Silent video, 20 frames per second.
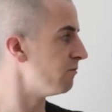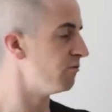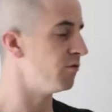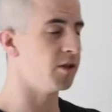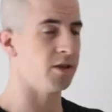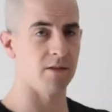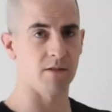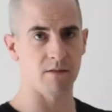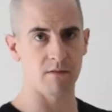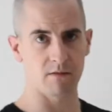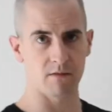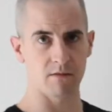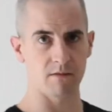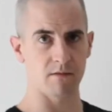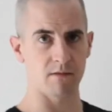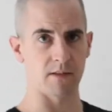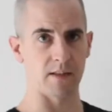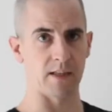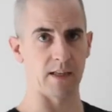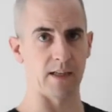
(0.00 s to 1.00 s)
run
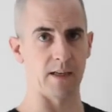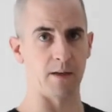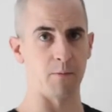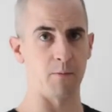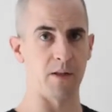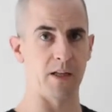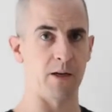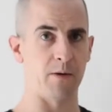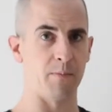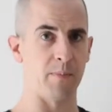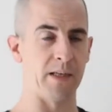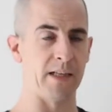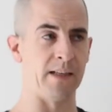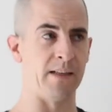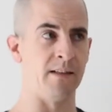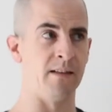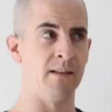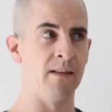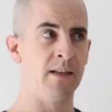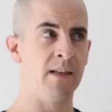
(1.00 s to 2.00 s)
without
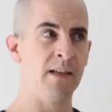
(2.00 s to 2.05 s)
pain?